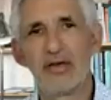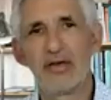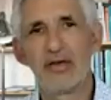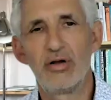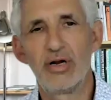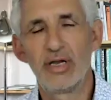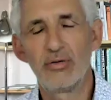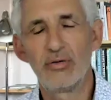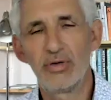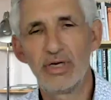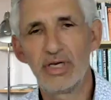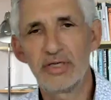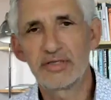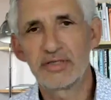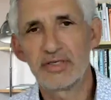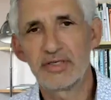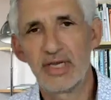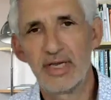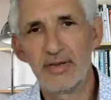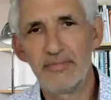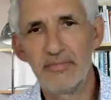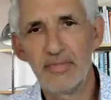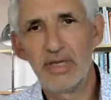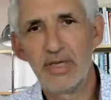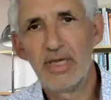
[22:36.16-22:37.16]
all right. Well,
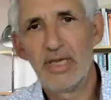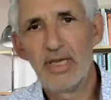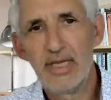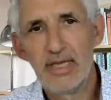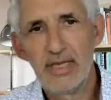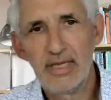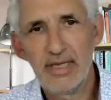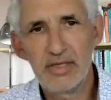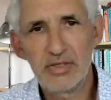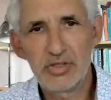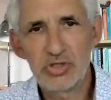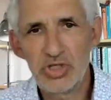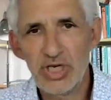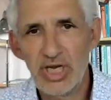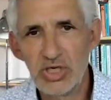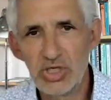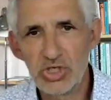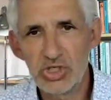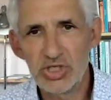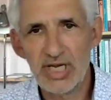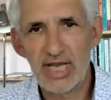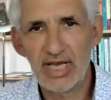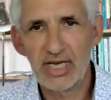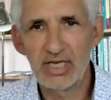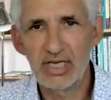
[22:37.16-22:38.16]
let's
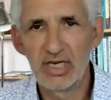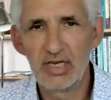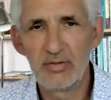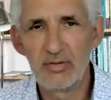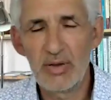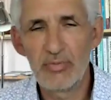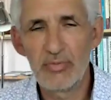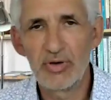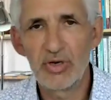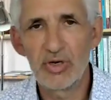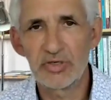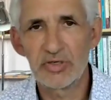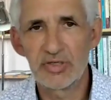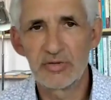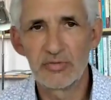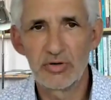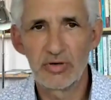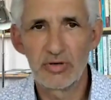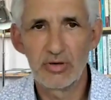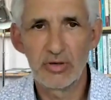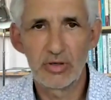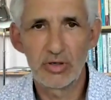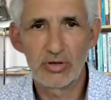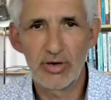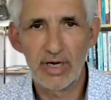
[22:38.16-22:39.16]
change tack a little bit. We've got
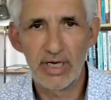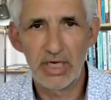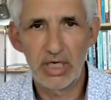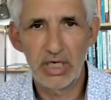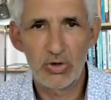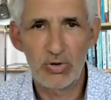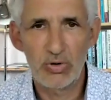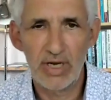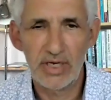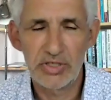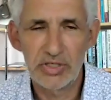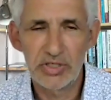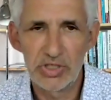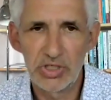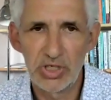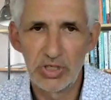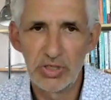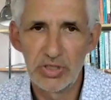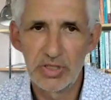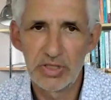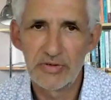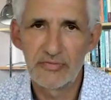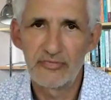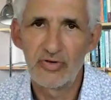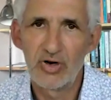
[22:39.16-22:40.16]
some great
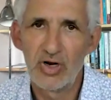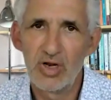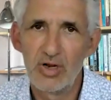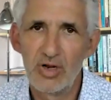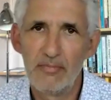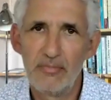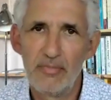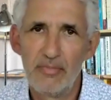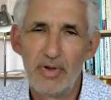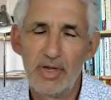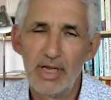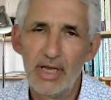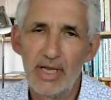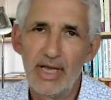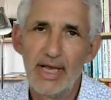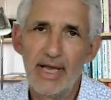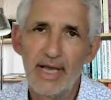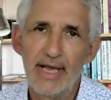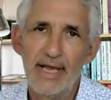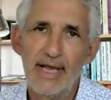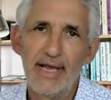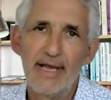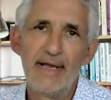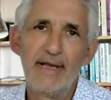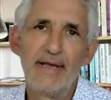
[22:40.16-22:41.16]
questions from
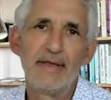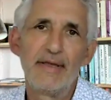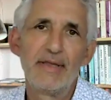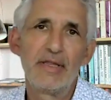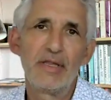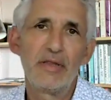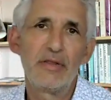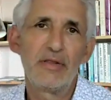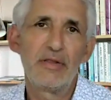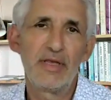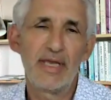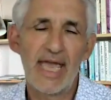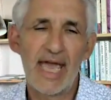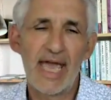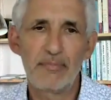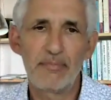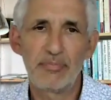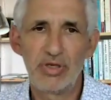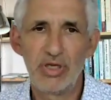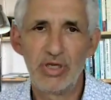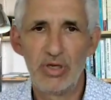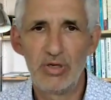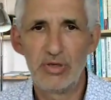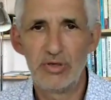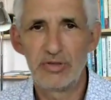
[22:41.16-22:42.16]
the
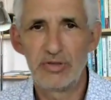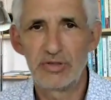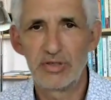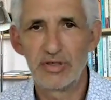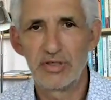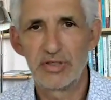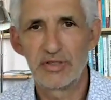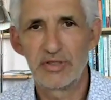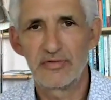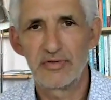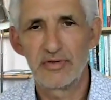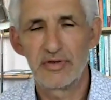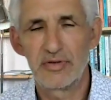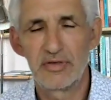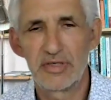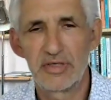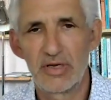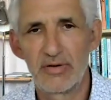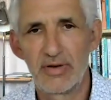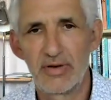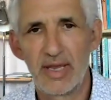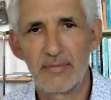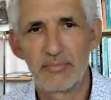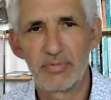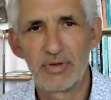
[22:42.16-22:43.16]
app users, the
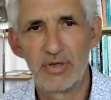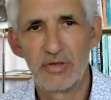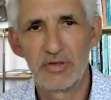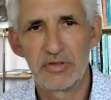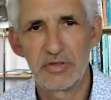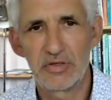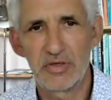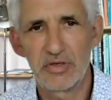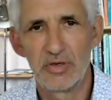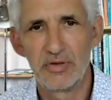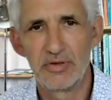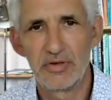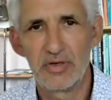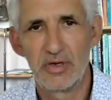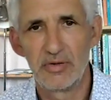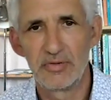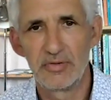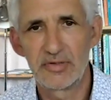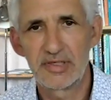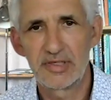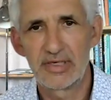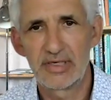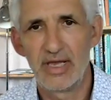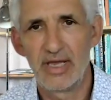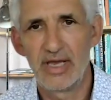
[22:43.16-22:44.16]
ZOE app users on
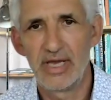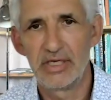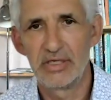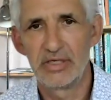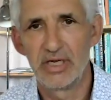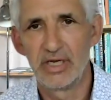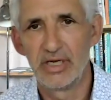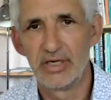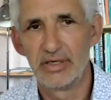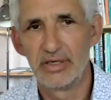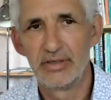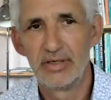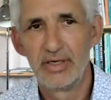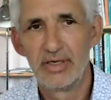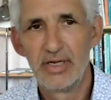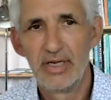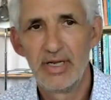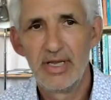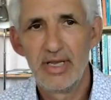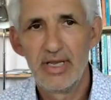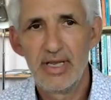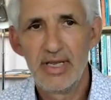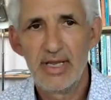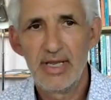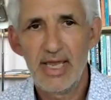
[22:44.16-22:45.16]
Slido.
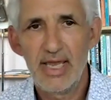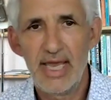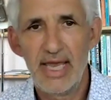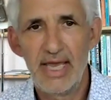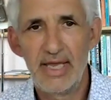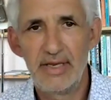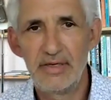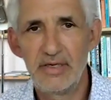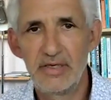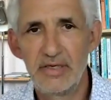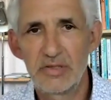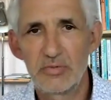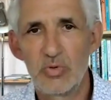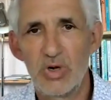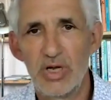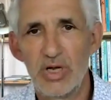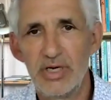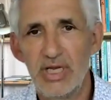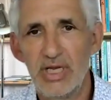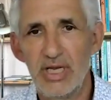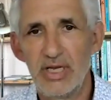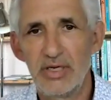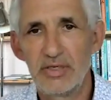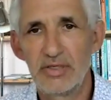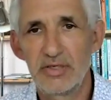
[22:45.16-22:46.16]
And there's one
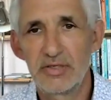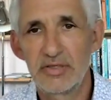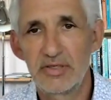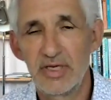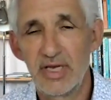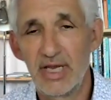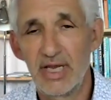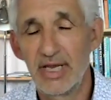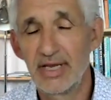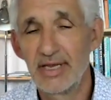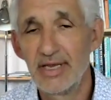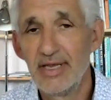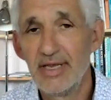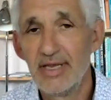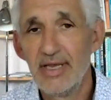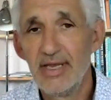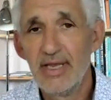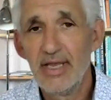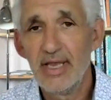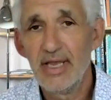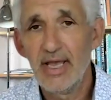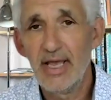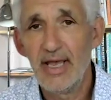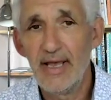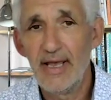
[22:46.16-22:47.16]
here just saying,
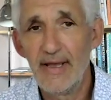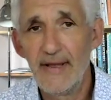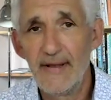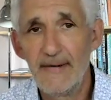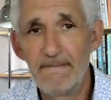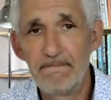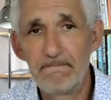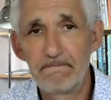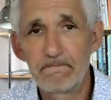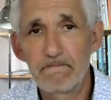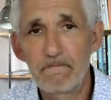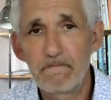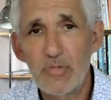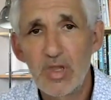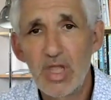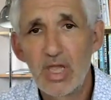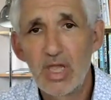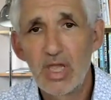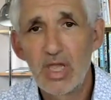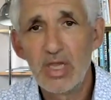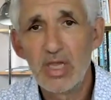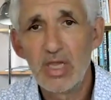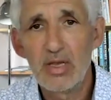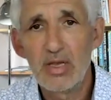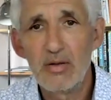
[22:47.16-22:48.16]

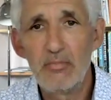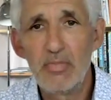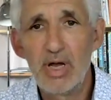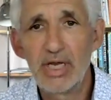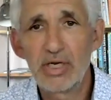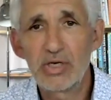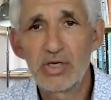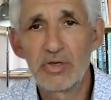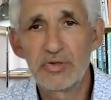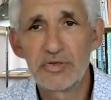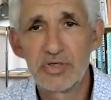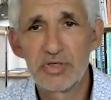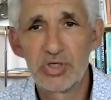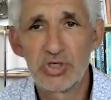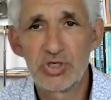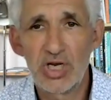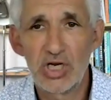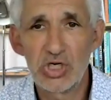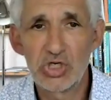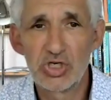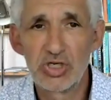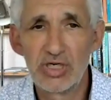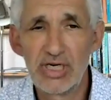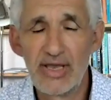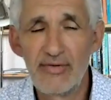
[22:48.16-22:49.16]
my
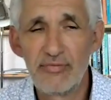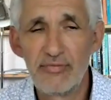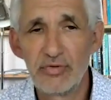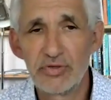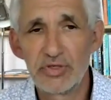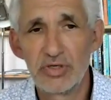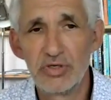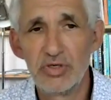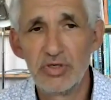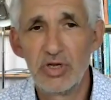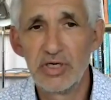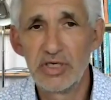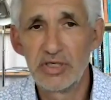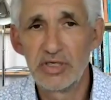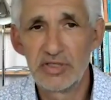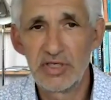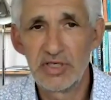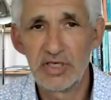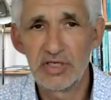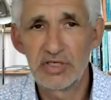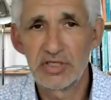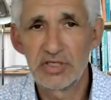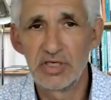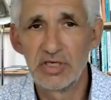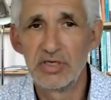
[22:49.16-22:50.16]
concentration levels are
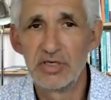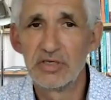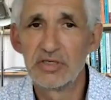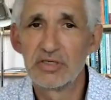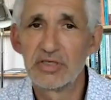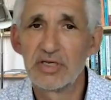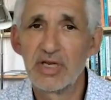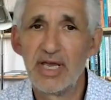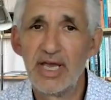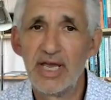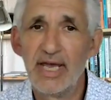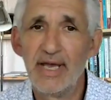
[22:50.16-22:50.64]
non-existent